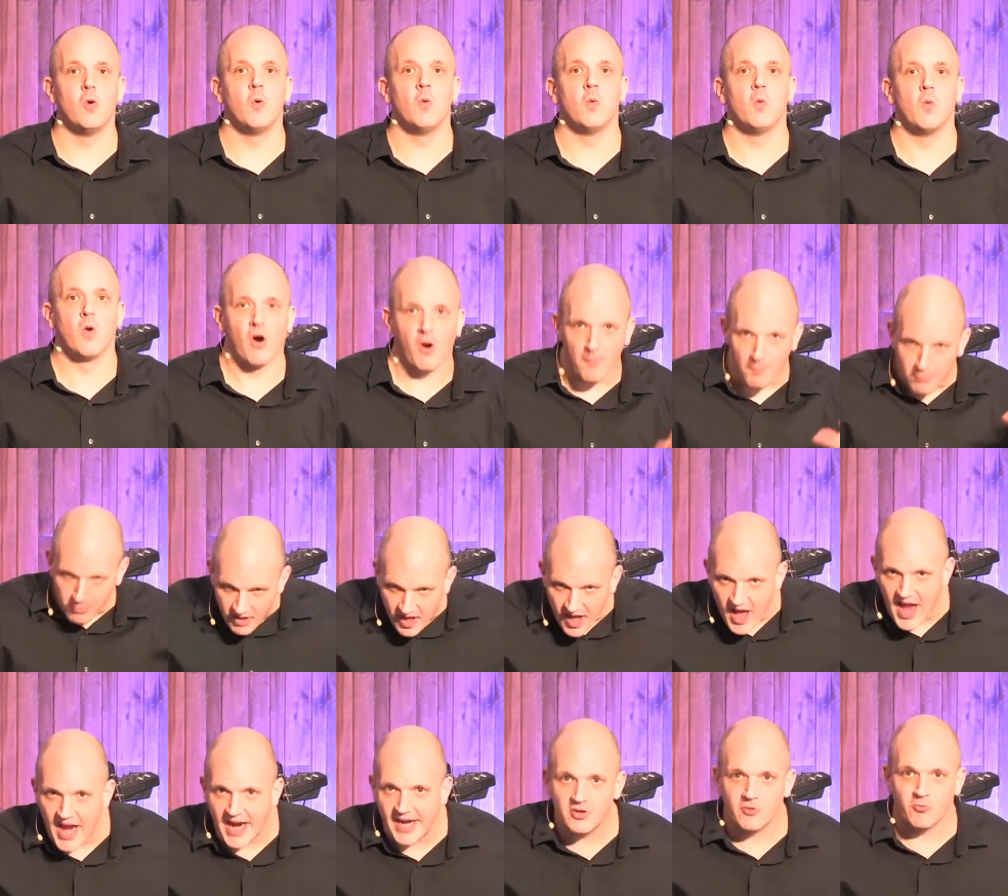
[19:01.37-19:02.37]
were
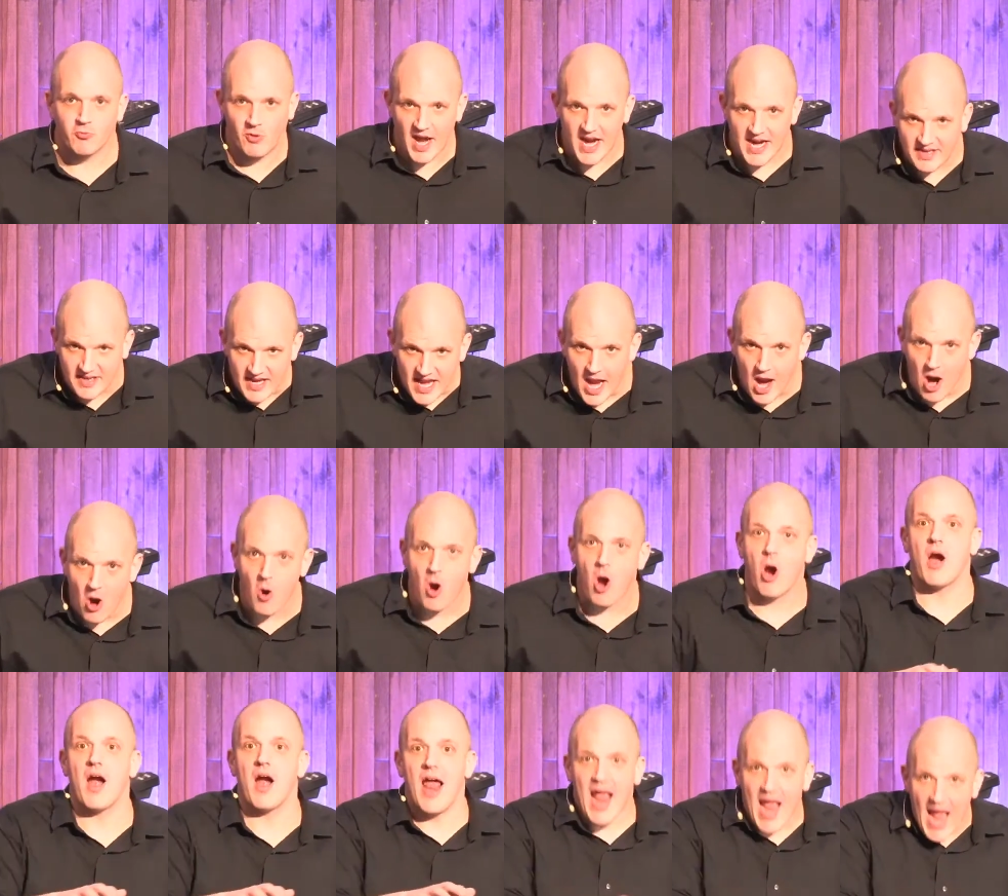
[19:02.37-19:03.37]
blind right now
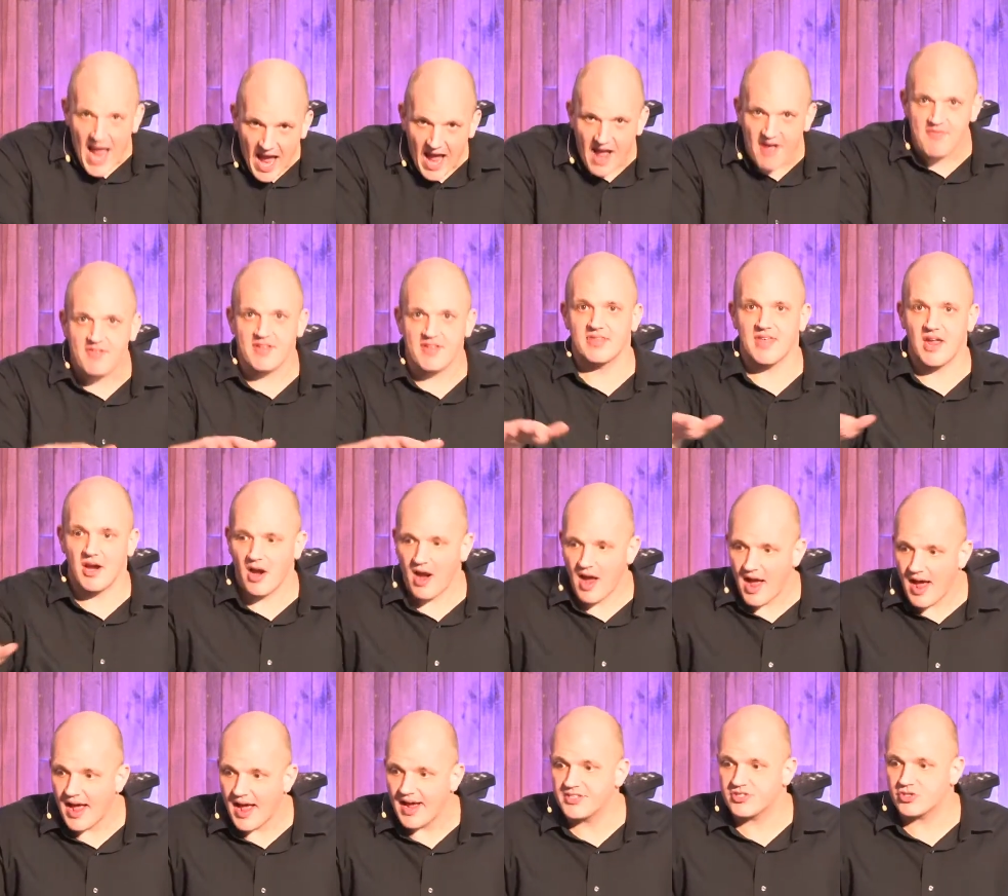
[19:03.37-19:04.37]
are having
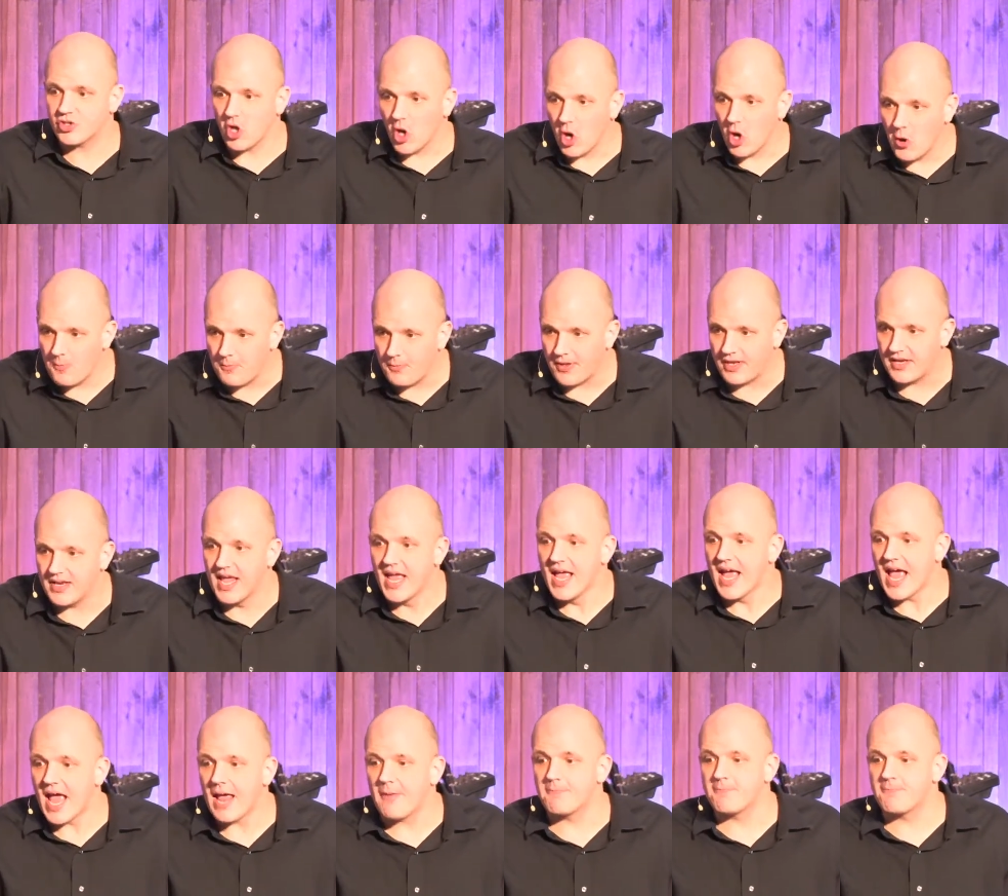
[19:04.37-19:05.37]
their eyes open.
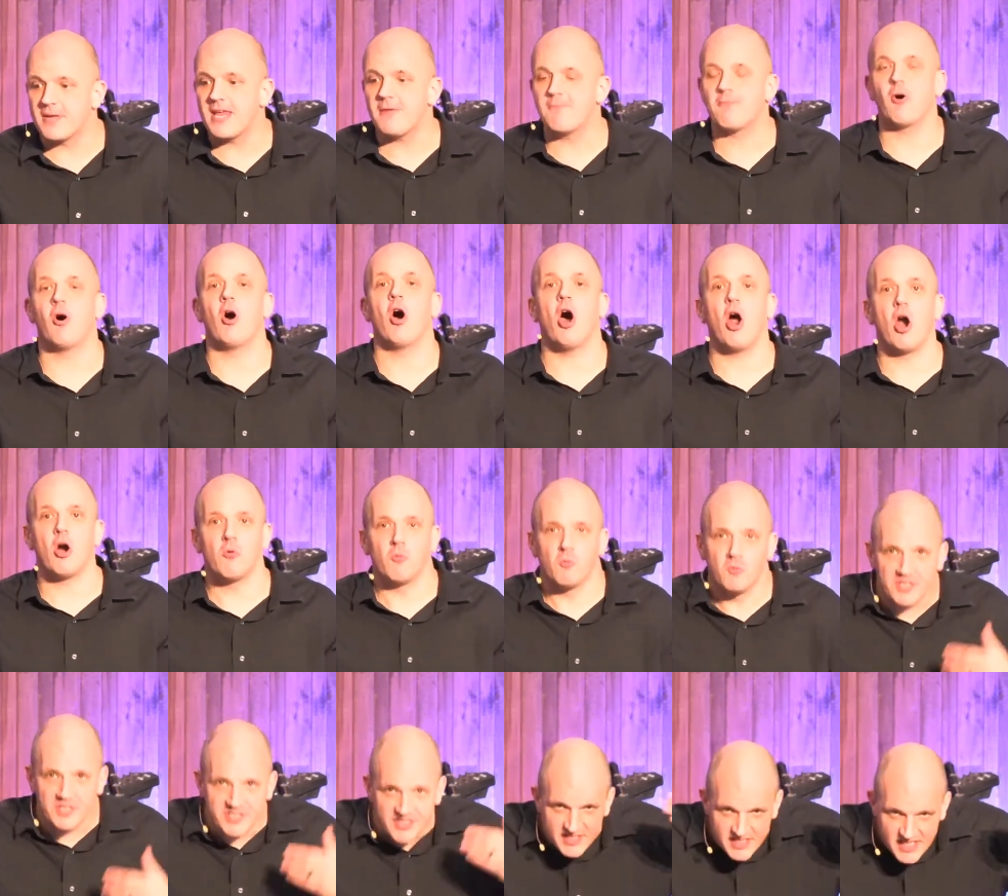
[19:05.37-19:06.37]
And people are
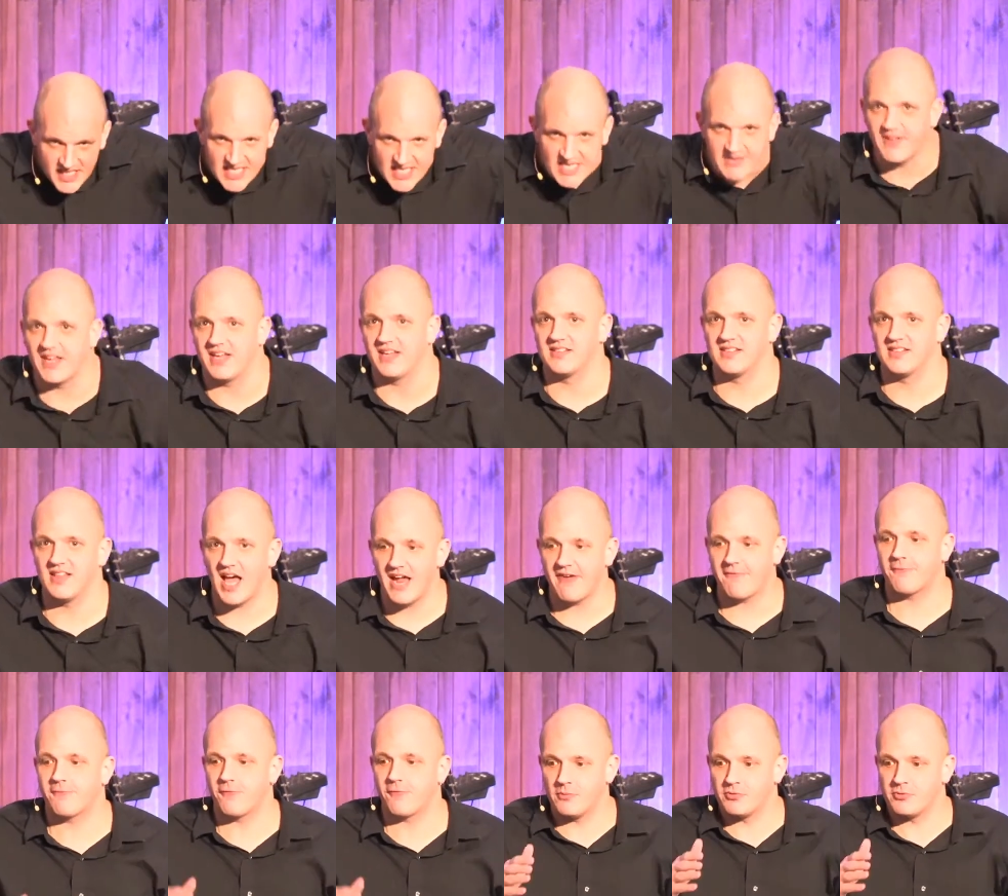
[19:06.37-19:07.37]
receiving
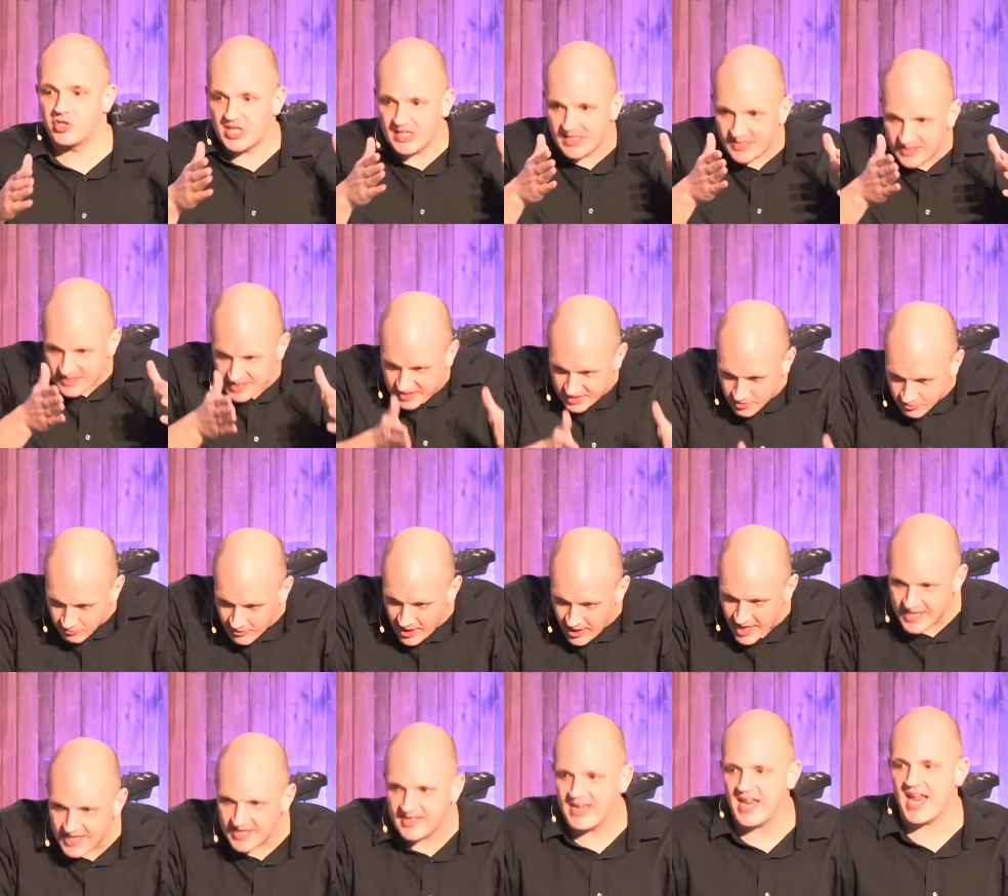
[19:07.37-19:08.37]
life from Jesus
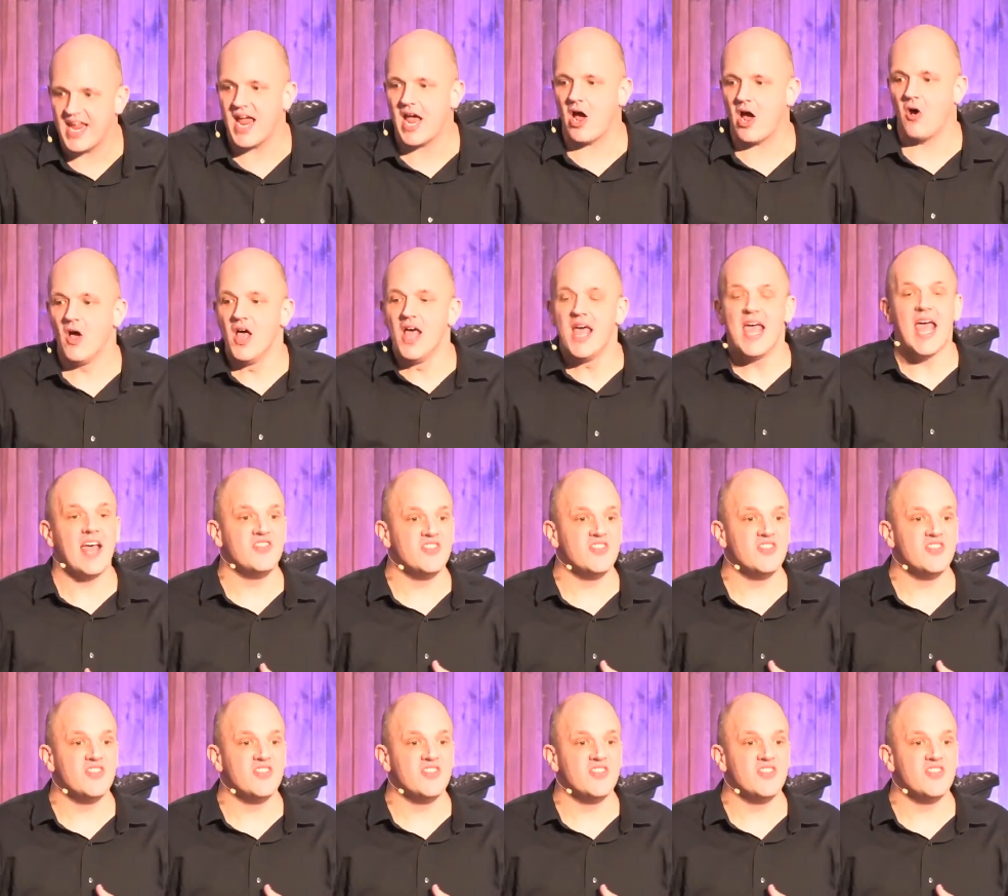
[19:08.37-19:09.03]
right now.